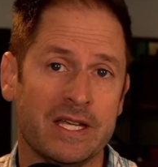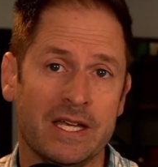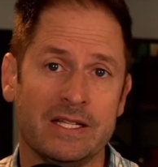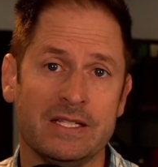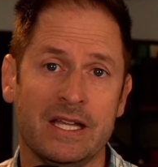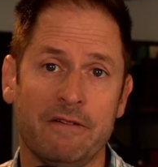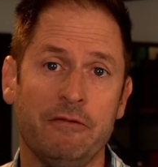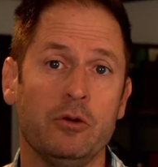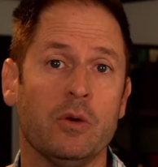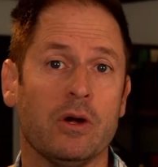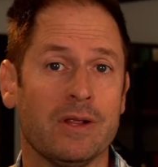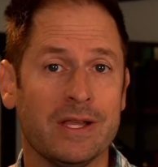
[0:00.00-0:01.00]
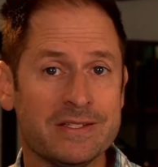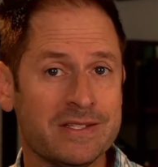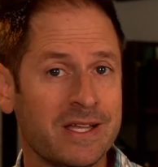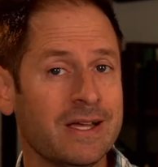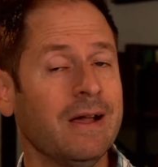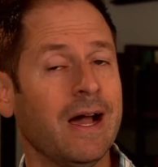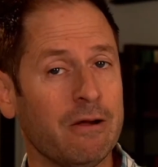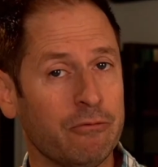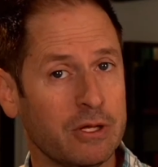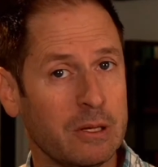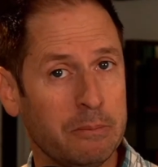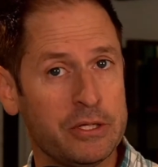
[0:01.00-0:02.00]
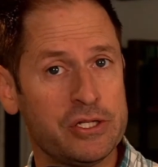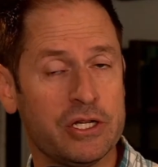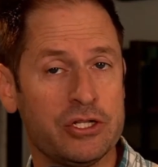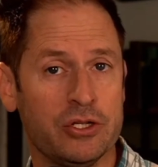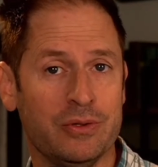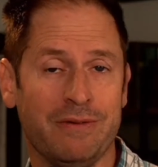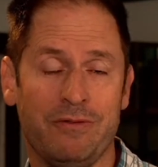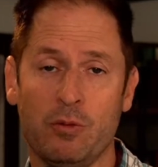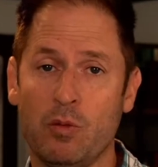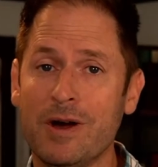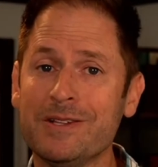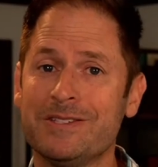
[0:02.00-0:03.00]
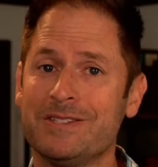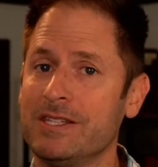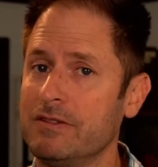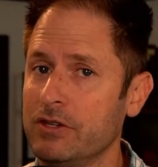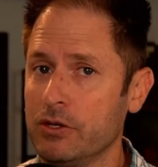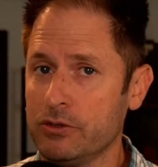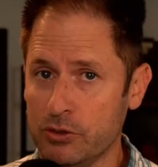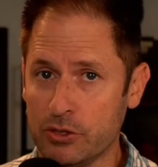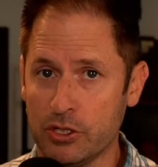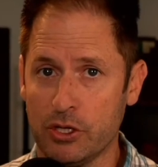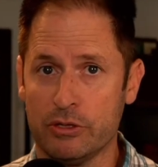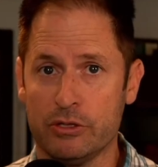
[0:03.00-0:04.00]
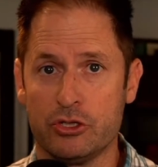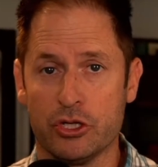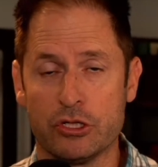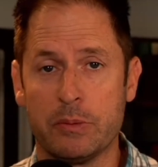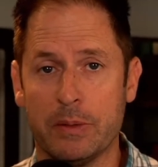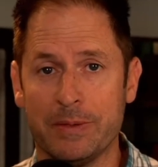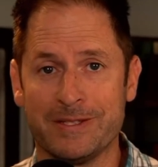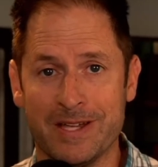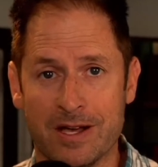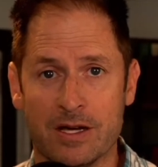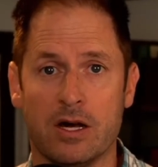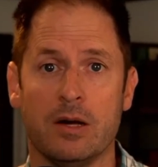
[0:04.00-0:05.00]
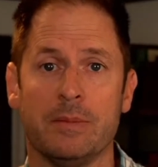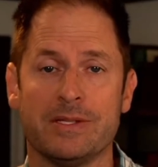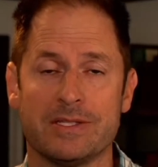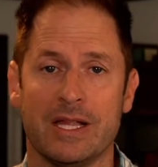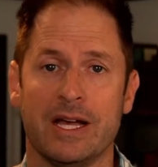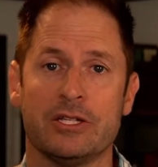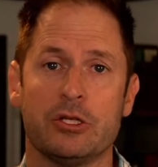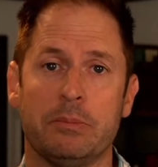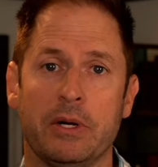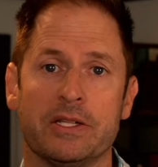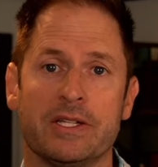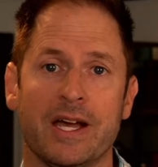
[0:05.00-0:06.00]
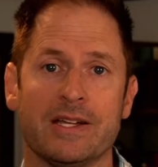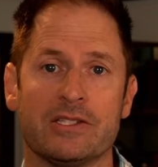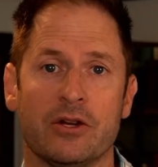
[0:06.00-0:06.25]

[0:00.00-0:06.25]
And if you are listening, I really appreciate you. If you want to see the video, you can go to churchpublic.com/podcasts.